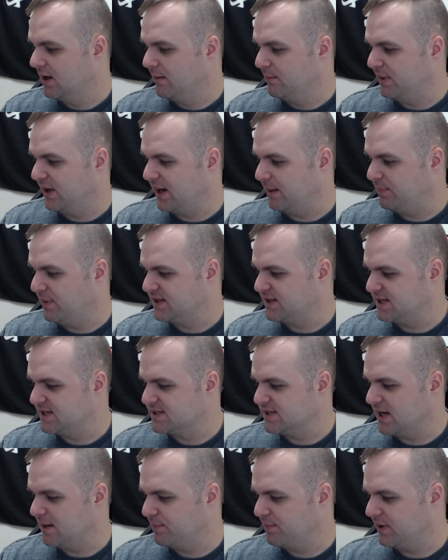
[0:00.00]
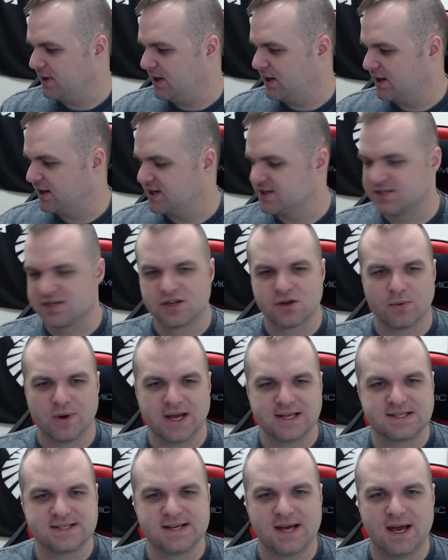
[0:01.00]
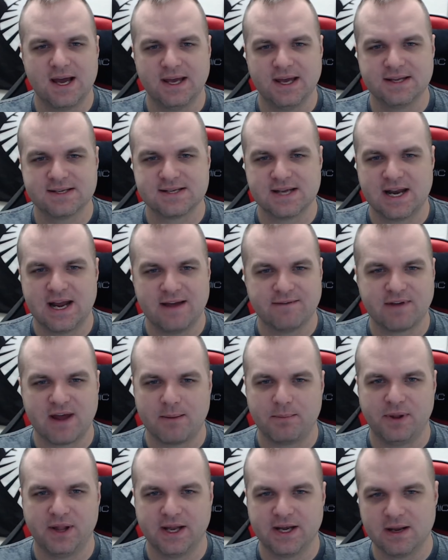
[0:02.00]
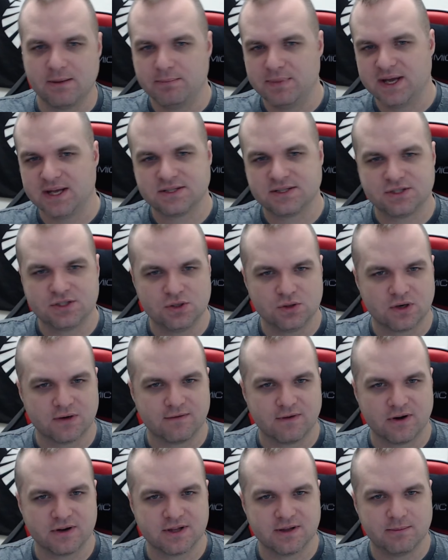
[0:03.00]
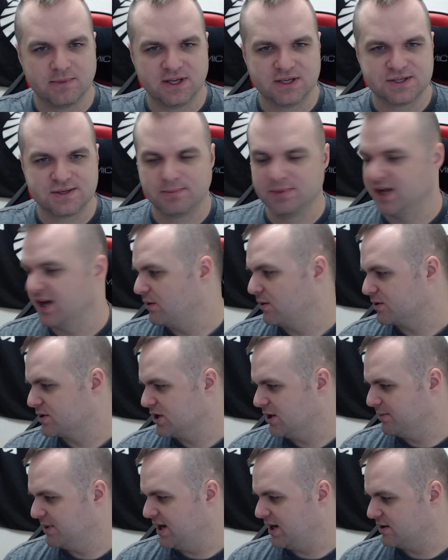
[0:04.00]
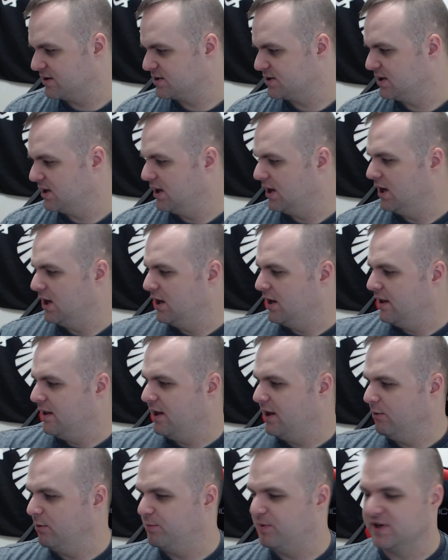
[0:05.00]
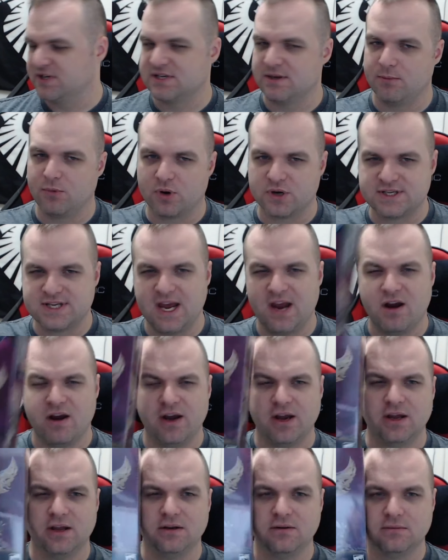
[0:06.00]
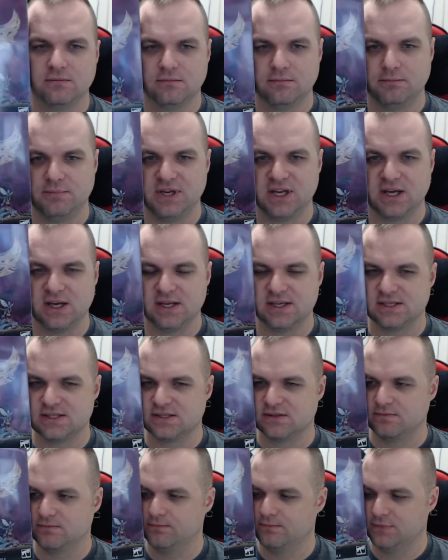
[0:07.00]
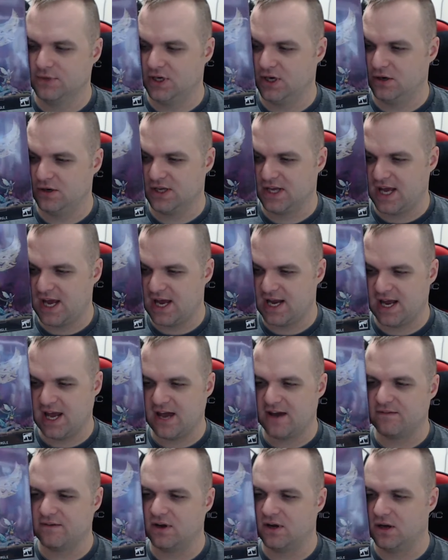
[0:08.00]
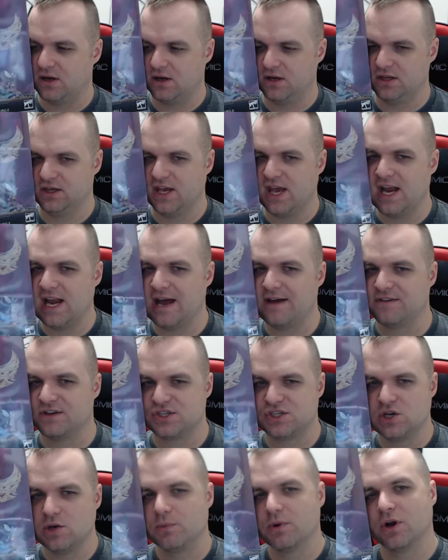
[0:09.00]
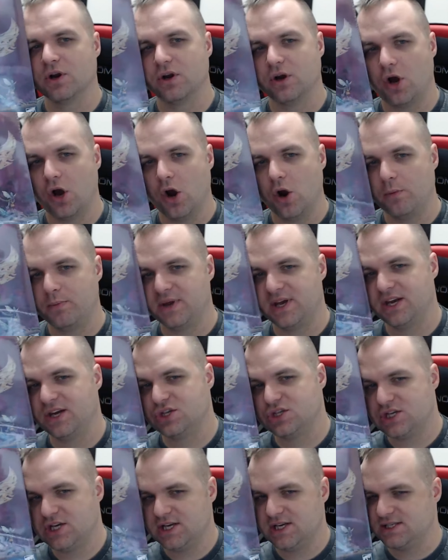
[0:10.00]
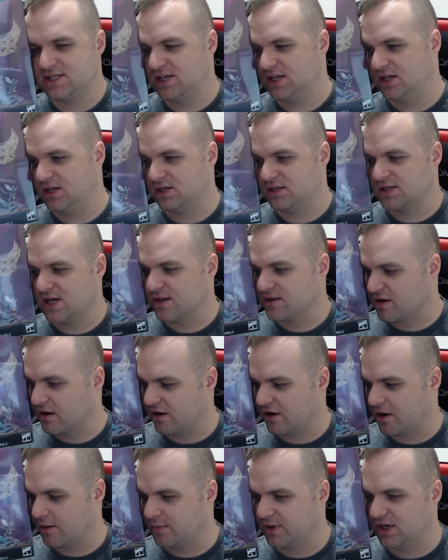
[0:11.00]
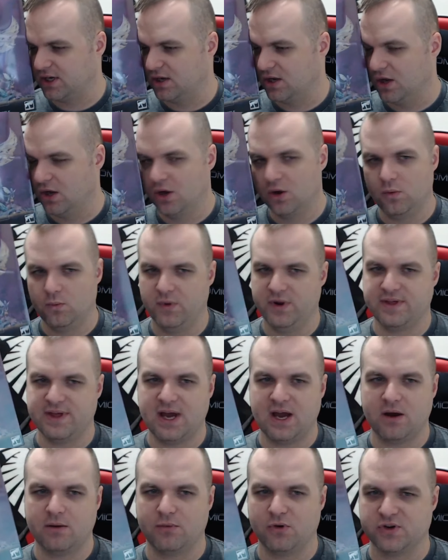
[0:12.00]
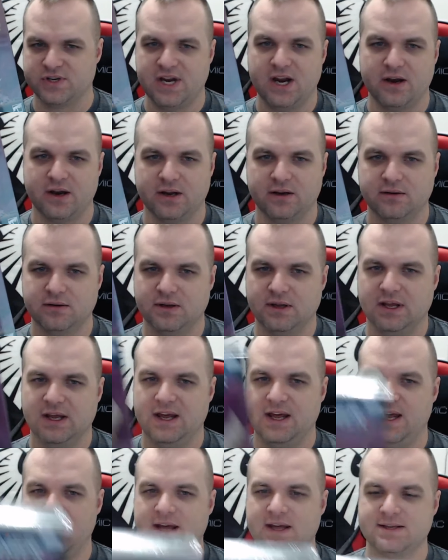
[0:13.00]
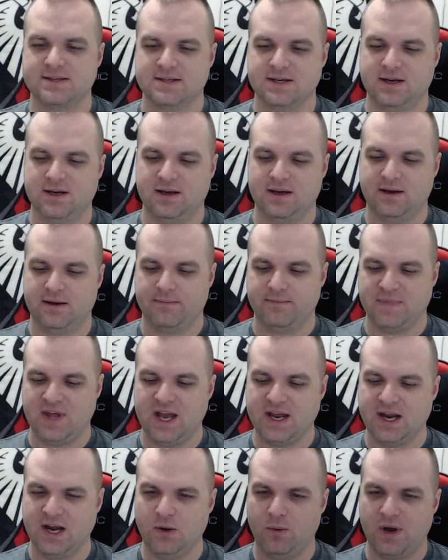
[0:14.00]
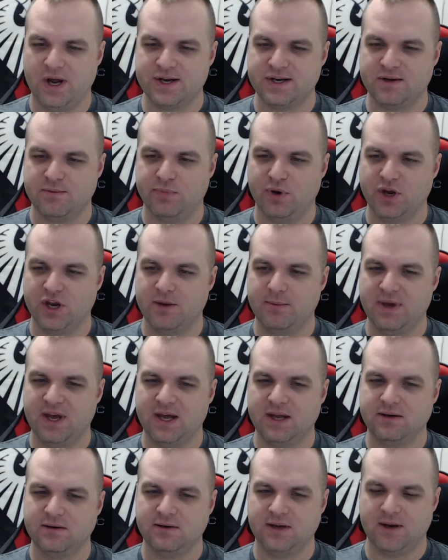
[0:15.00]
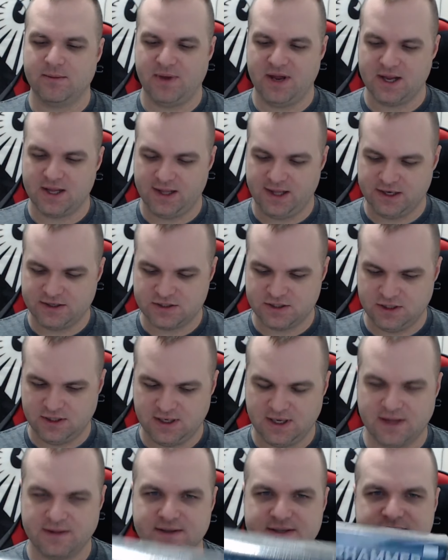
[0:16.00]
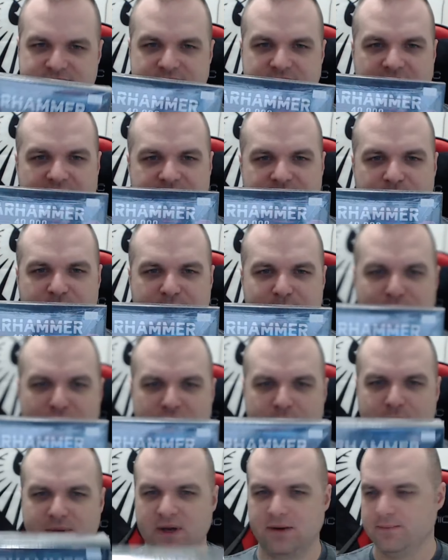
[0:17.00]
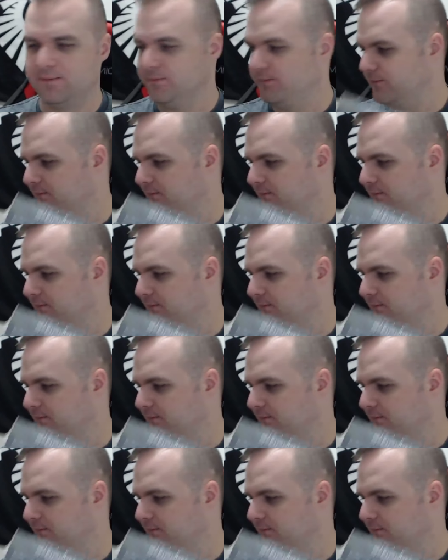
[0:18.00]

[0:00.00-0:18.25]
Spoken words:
But I picked these up because they're the right size, and I've got plenty of bits to convert them into Blightlord Terminators. And then we picked up Mortarion because you can't have a super OP cheesy Death Guard army without Mortarion. And I kind of wanted a Boogeyman in my collection, and this is kind of a big Boogeyman.